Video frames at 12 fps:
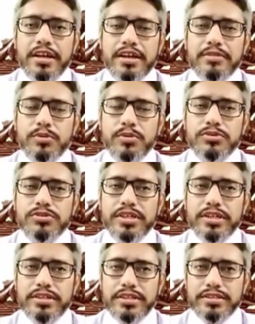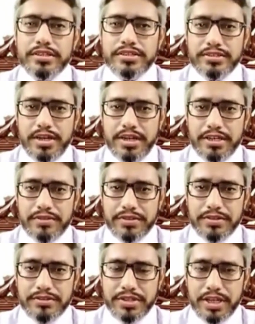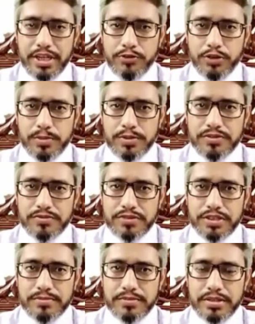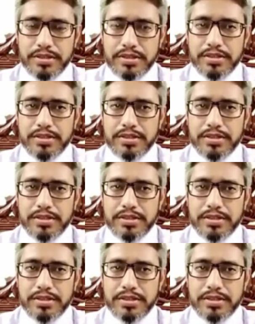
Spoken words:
and both the entries are starting with the second form of the verb.